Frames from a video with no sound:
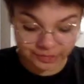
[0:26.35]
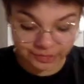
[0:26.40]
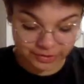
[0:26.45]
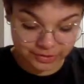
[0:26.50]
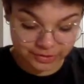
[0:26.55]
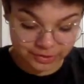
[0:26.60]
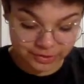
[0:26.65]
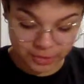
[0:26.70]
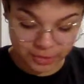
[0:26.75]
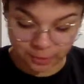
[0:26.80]

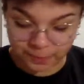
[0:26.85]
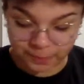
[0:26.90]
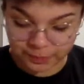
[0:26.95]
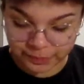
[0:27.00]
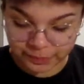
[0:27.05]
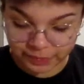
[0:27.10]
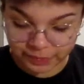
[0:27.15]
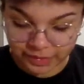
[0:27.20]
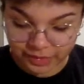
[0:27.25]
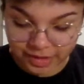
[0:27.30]
So,
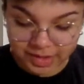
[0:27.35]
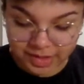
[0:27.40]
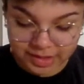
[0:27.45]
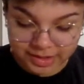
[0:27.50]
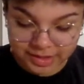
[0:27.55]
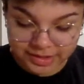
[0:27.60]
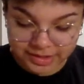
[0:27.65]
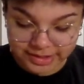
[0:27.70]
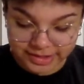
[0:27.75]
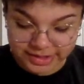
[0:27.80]

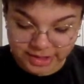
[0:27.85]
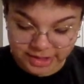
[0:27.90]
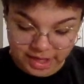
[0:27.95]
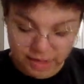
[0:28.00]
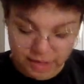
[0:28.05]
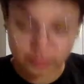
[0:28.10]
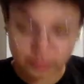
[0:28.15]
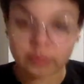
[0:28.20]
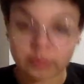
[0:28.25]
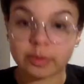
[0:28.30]
today
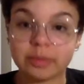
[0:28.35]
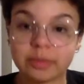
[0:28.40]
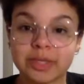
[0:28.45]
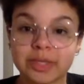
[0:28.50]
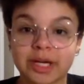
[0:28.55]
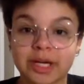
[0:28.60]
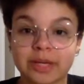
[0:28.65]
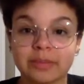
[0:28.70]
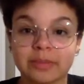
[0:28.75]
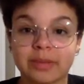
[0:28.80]
we will be
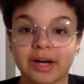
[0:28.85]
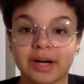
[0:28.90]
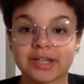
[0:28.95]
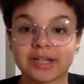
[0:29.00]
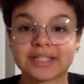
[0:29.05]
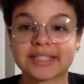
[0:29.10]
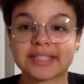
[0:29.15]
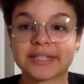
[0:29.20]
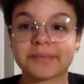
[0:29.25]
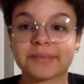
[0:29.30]

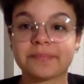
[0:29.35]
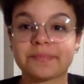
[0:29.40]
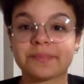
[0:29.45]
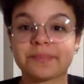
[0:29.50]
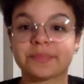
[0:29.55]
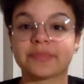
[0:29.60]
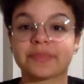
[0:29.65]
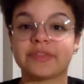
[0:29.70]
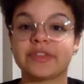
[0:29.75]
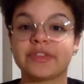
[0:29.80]
unboxing
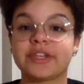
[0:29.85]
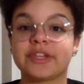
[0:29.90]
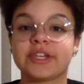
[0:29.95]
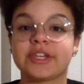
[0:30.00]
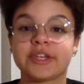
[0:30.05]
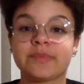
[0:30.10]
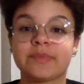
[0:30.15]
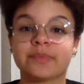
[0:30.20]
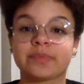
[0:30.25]
the